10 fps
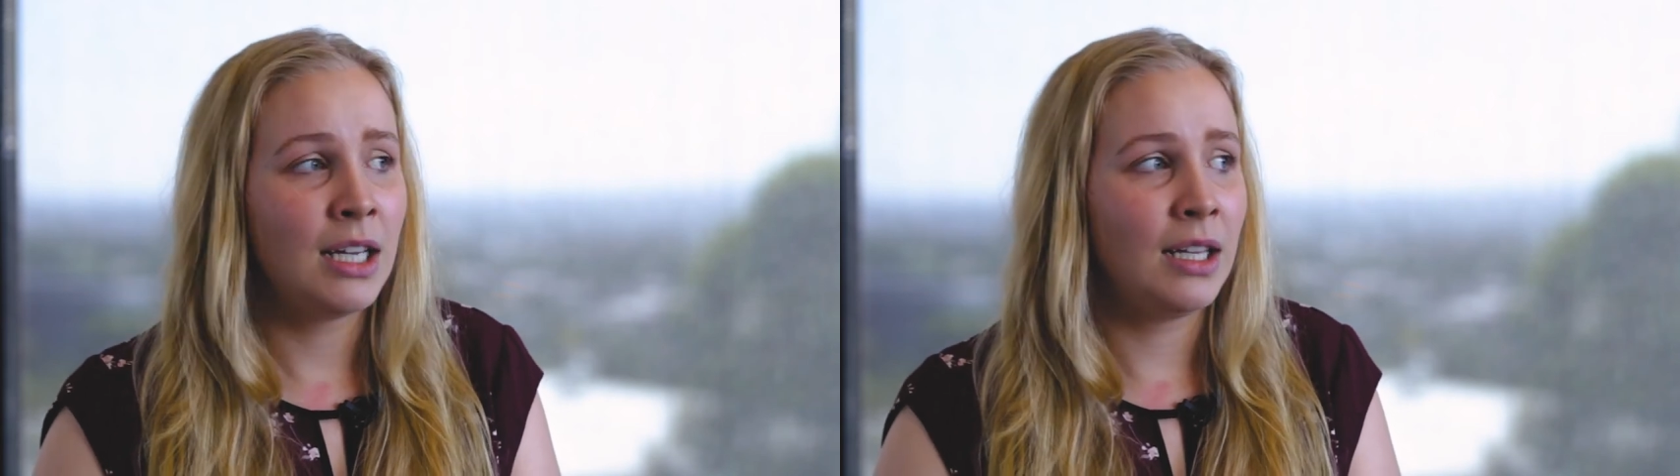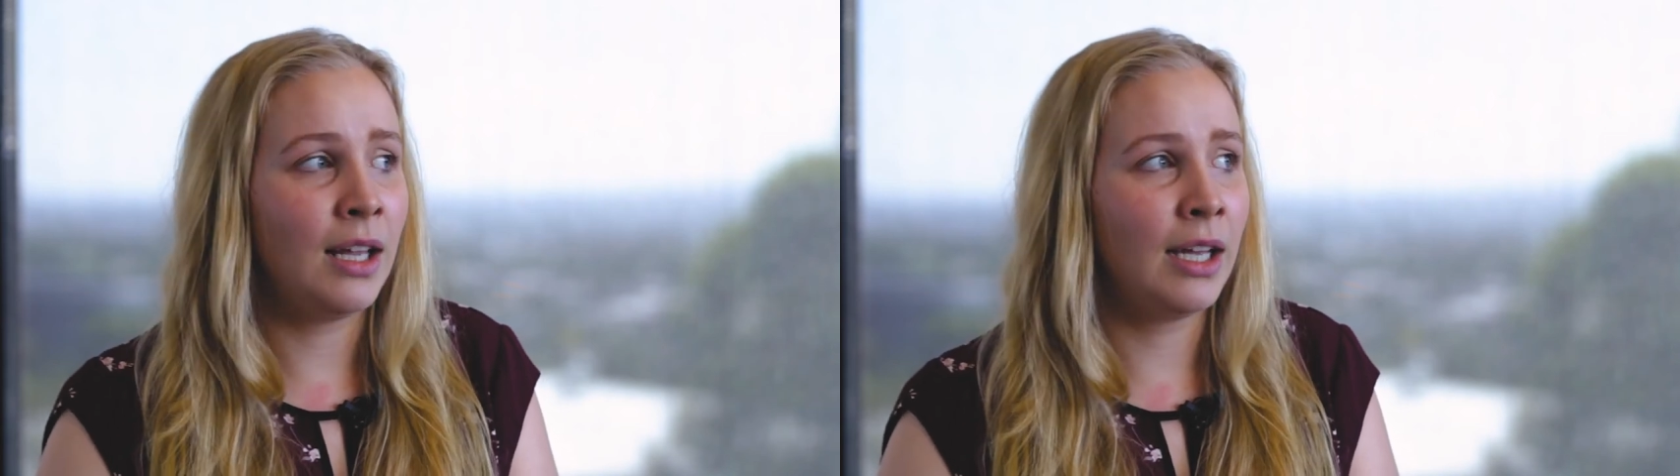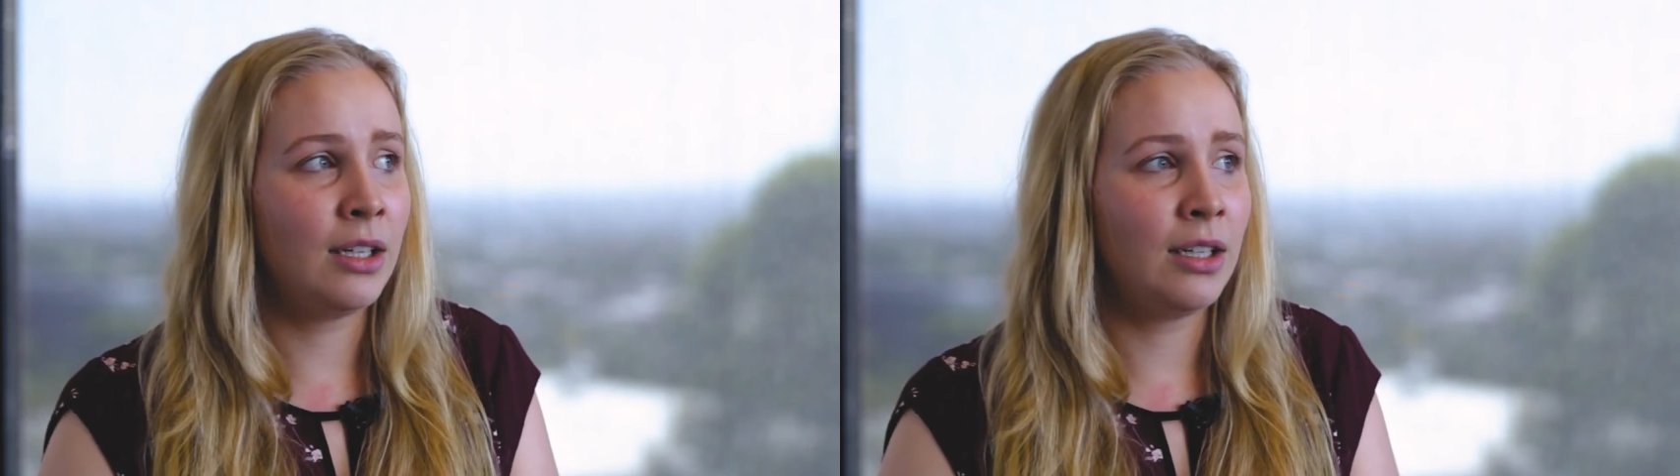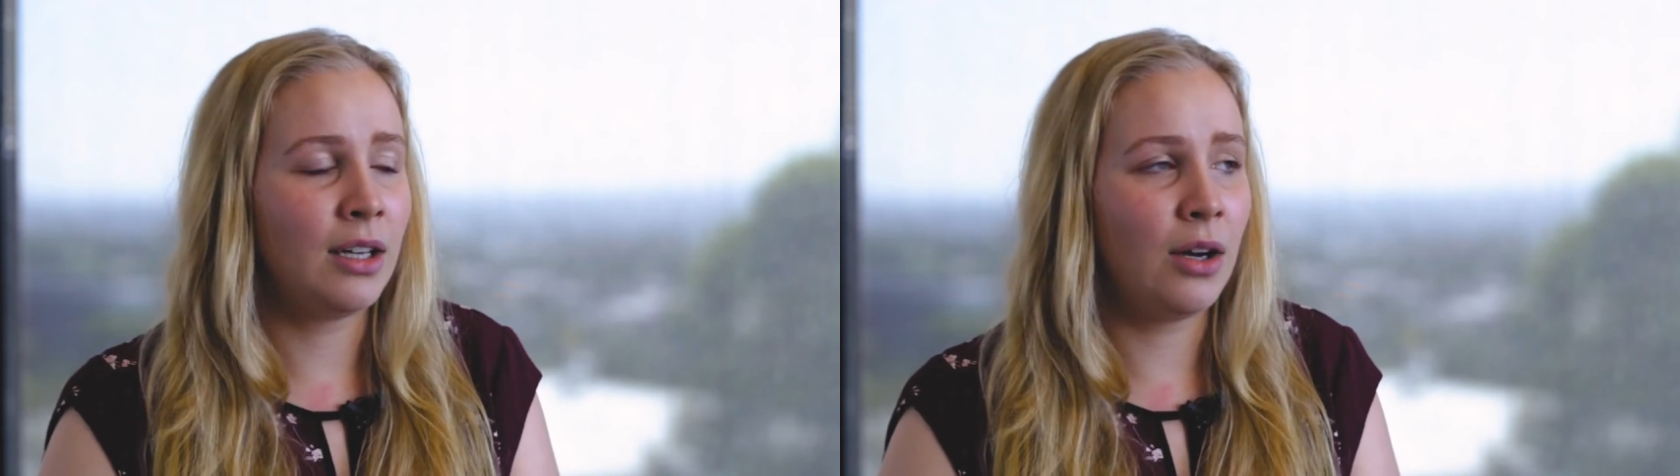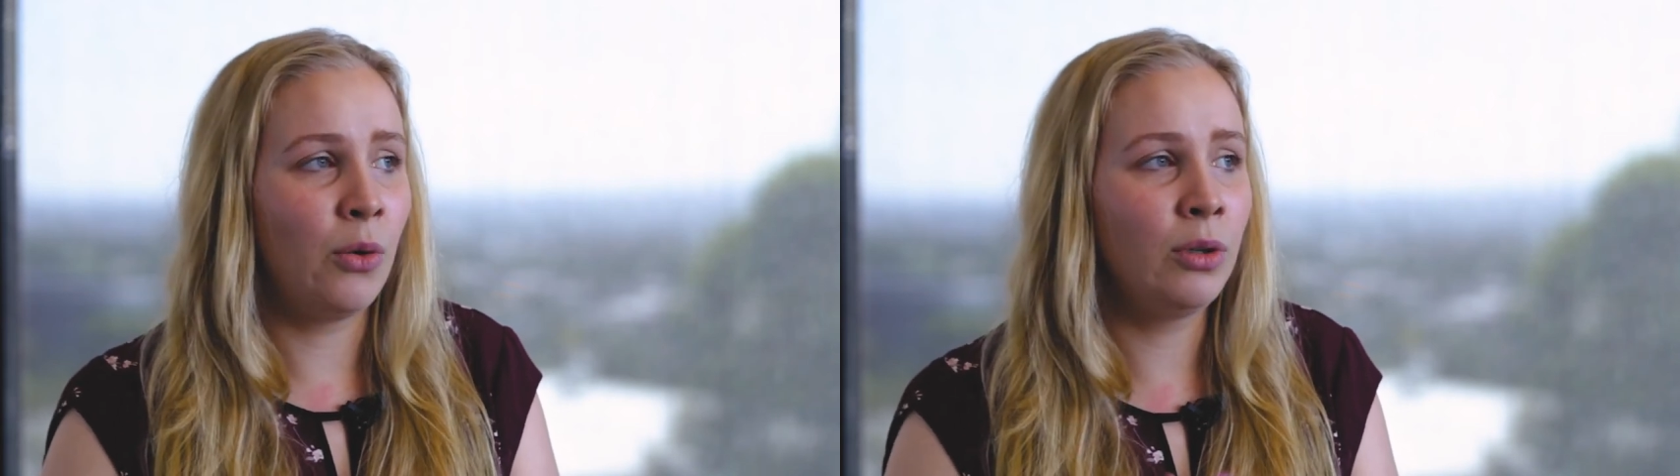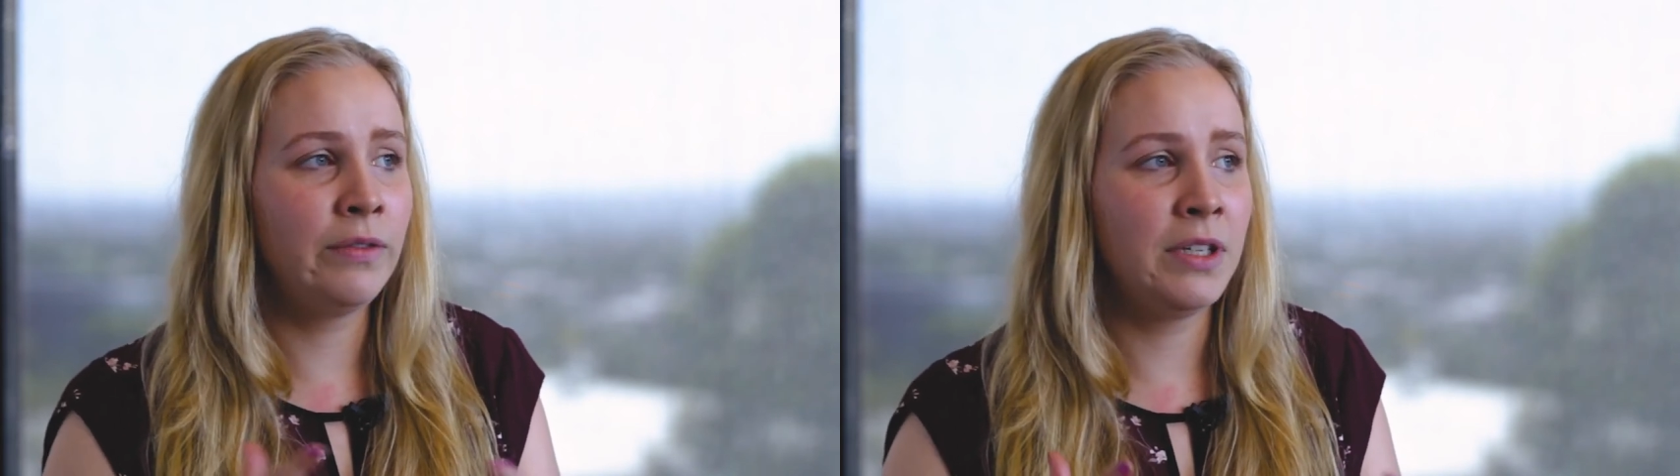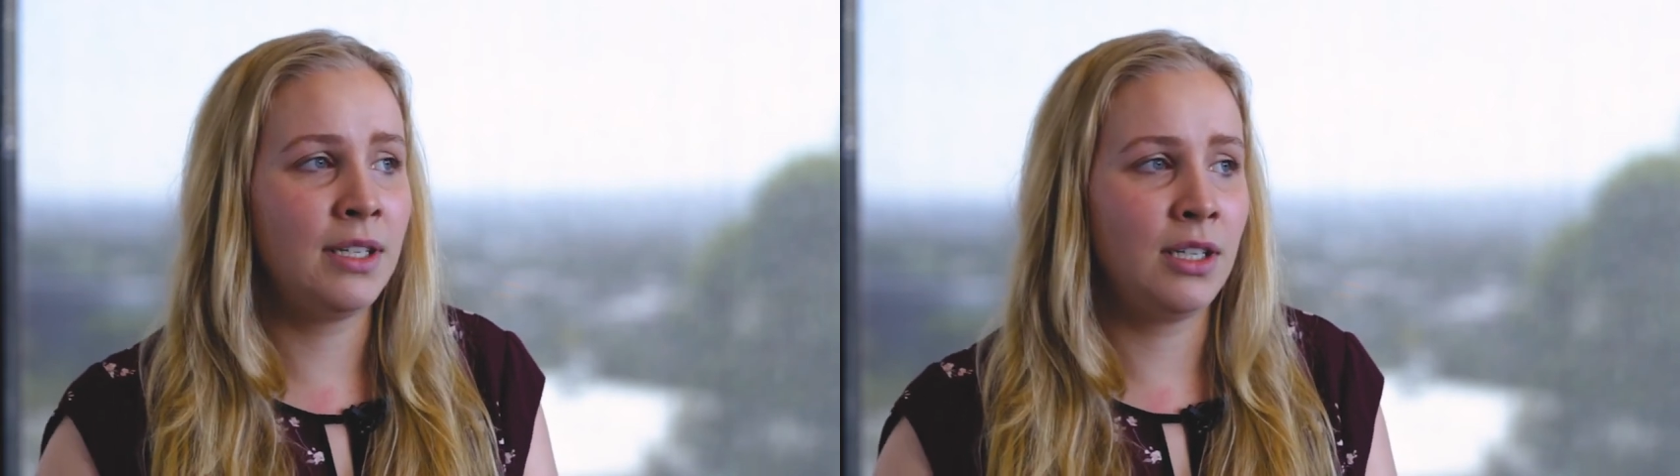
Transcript: like all of these